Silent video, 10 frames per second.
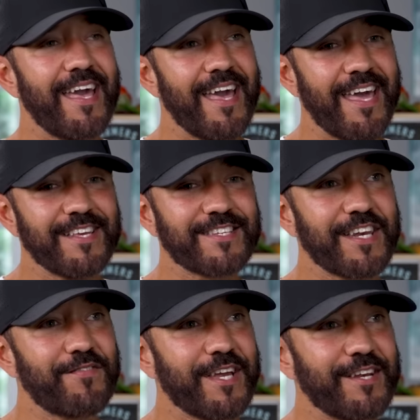and a
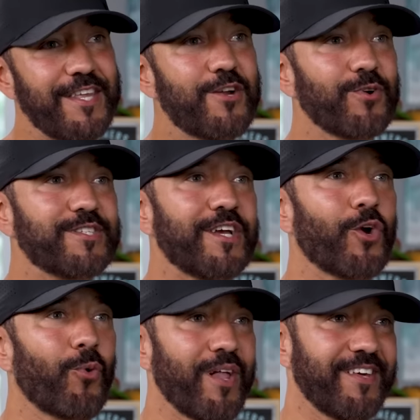significant decrease in
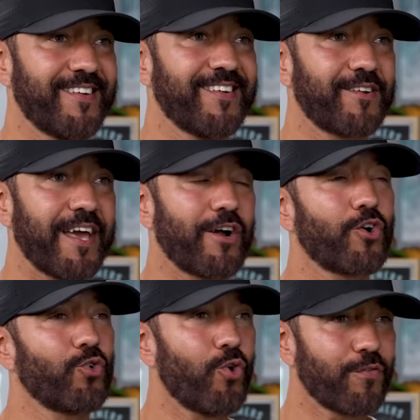ghrelin, like our
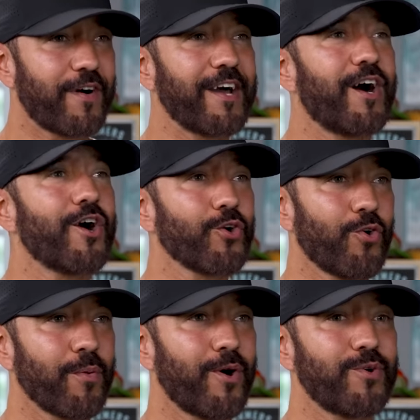glorified hunger
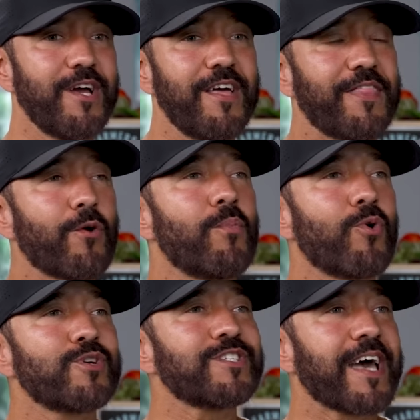hormone. They were
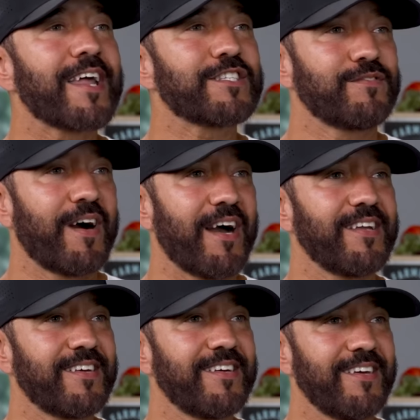more satisfied
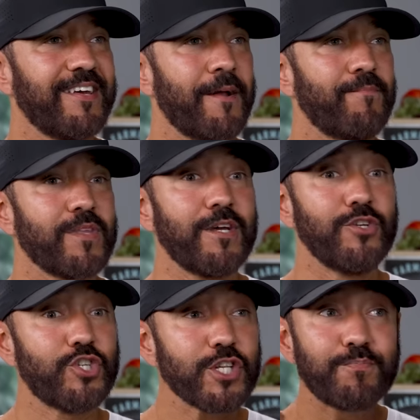
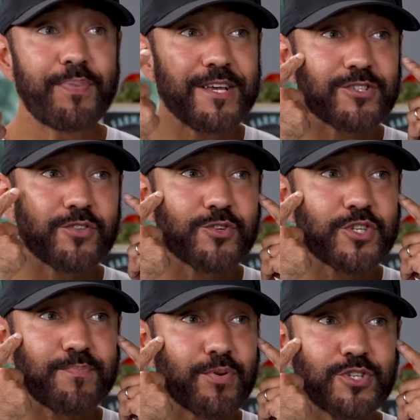just based on their
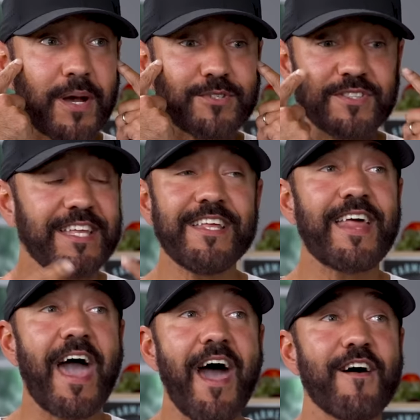perception. They didn't
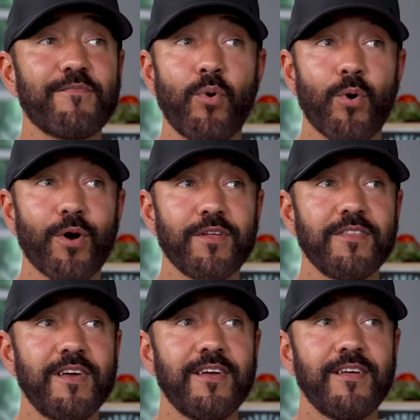have more
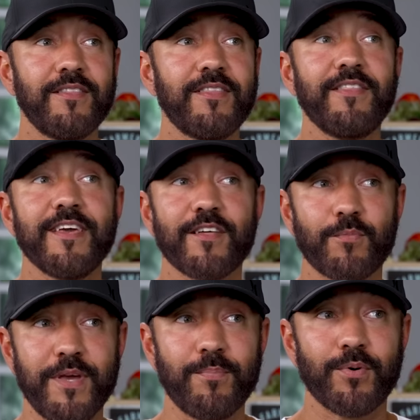than the other
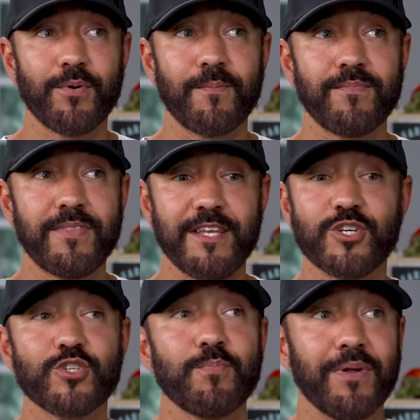people. They
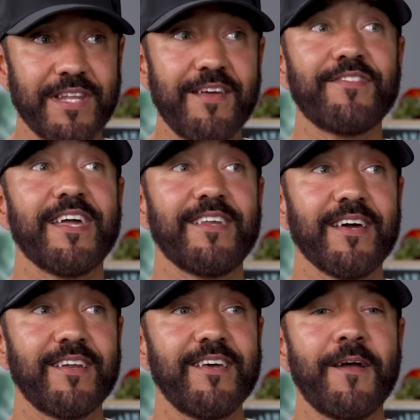just believed they
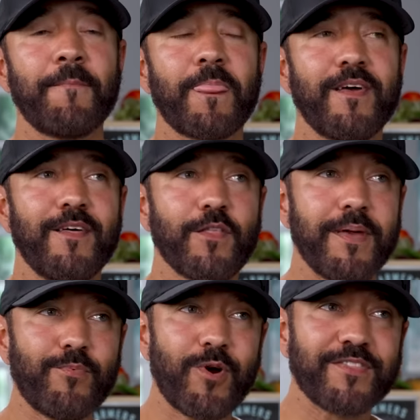did. The
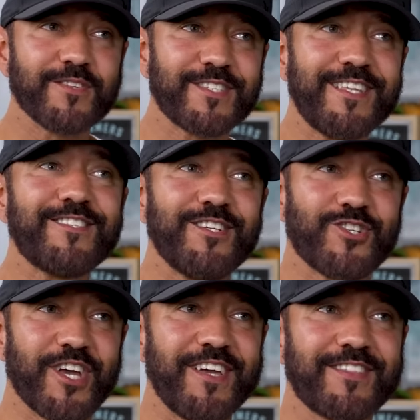people who had the Sensi
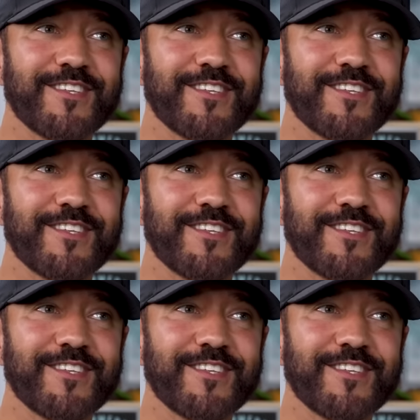shake, the